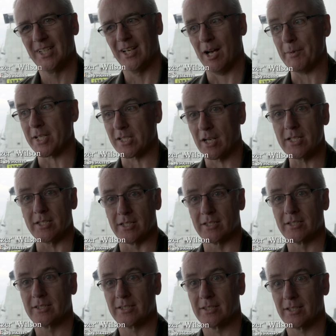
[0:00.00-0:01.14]
I'm excited.
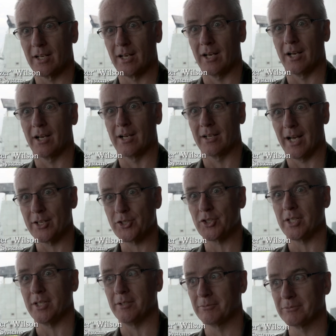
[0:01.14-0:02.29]
Uh,
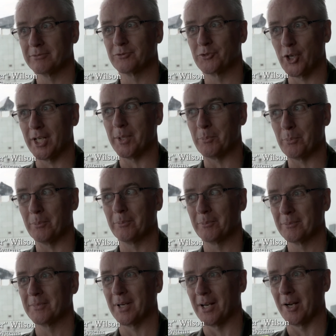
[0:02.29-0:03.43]
actually, really,
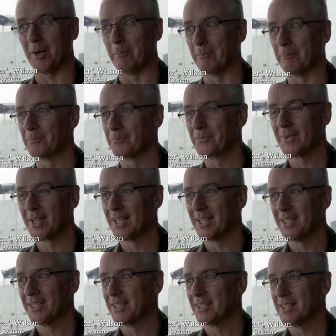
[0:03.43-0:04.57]
um,
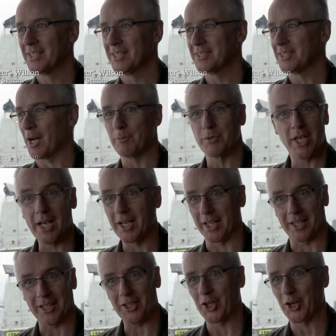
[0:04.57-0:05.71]
I'm
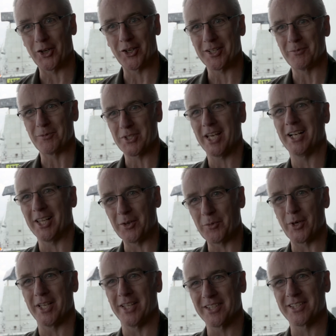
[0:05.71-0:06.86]
tingling, you know, I'm tingling
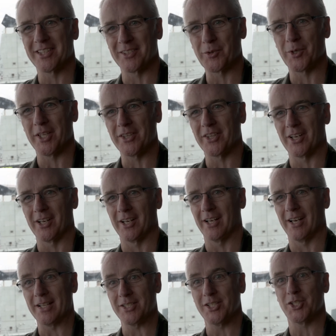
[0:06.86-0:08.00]
with, with uh,
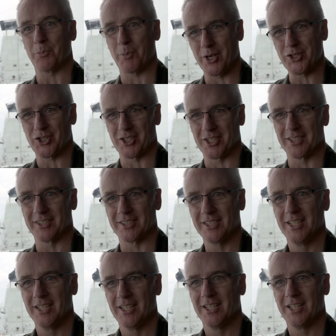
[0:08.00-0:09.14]
anticipation
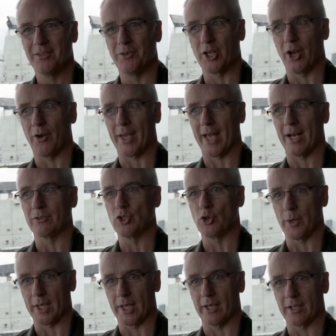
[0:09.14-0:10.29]
for going out and
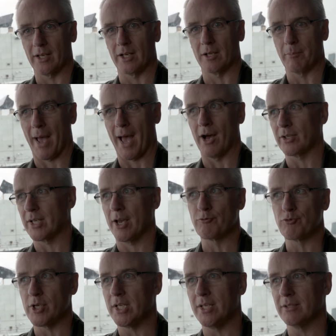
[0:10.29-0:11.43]
doing it. And about
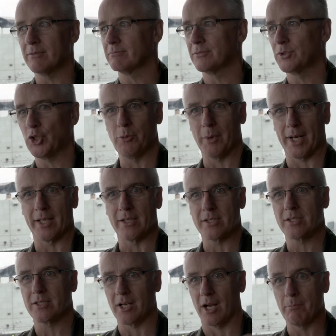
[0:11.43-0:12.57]
every two
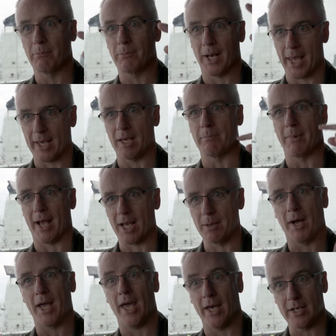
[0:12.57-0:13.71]
minutes, I'm playing it back in
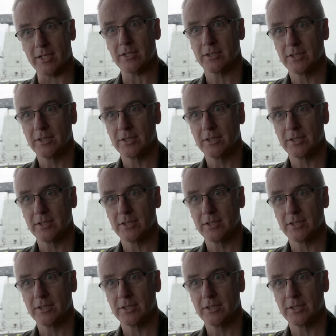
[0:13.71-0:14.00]
my head.